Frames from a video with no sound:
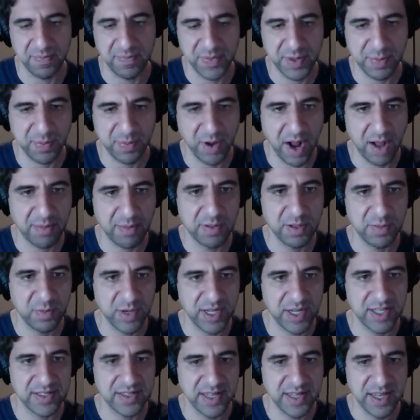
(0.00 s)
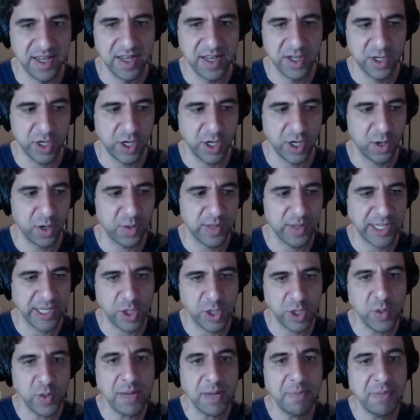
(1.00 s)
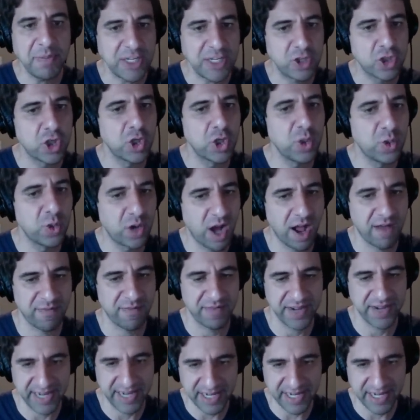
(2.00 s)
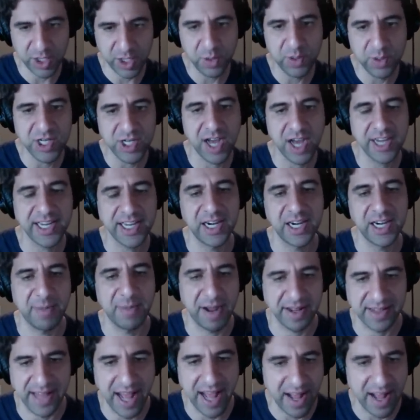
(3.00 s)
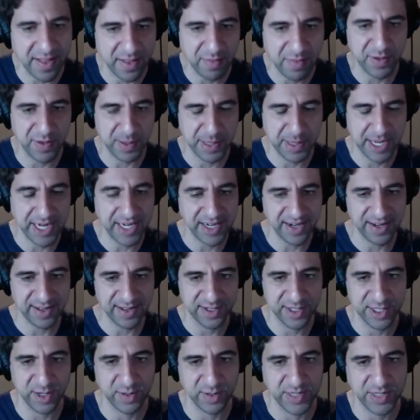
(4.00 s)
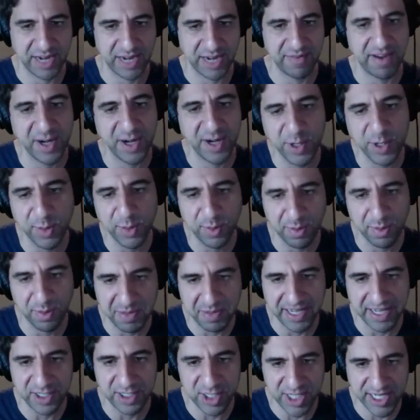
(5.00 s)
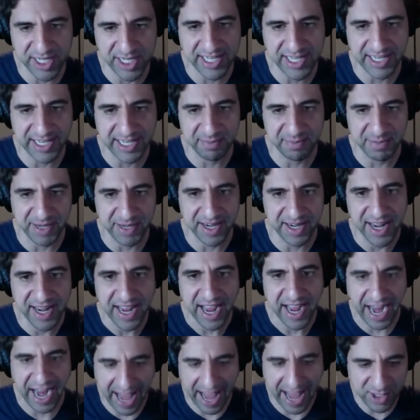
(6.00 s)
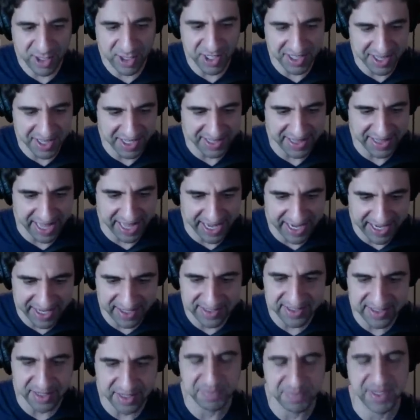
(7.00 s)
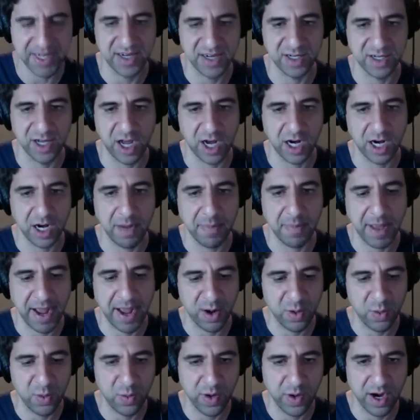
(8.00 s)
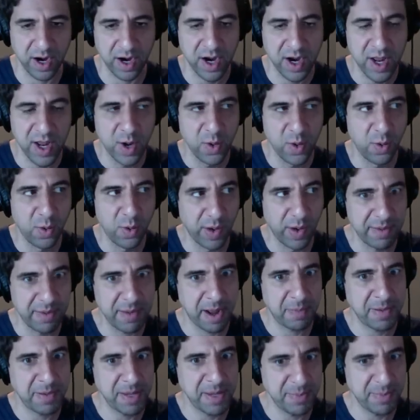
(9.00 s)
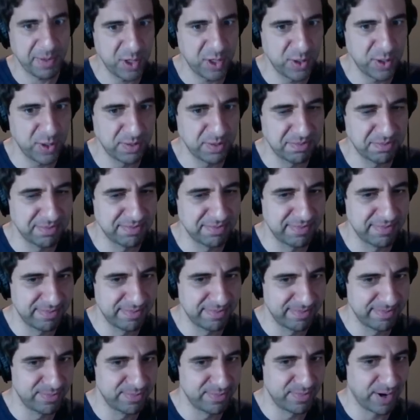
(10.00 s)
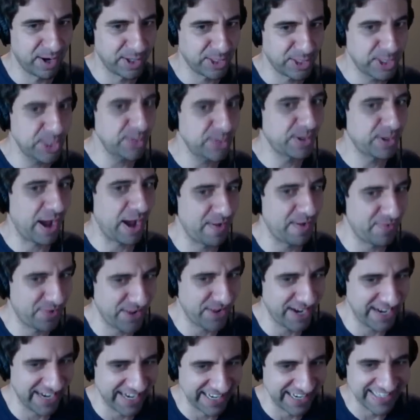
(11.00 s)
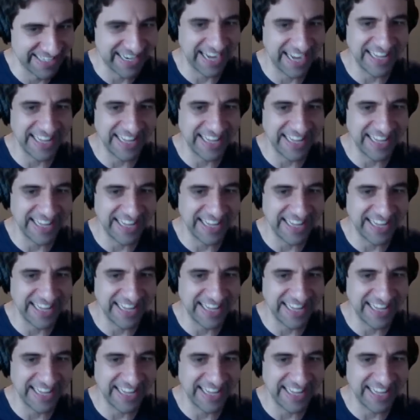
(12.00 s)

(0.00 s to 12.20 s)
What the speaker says: The problem was, like you can be too confident, and you were talking about that in the beginning of the show, Dave. I know you were being cheeky, but I actually think that is something to talk about. Where, well, what about people who are too confident?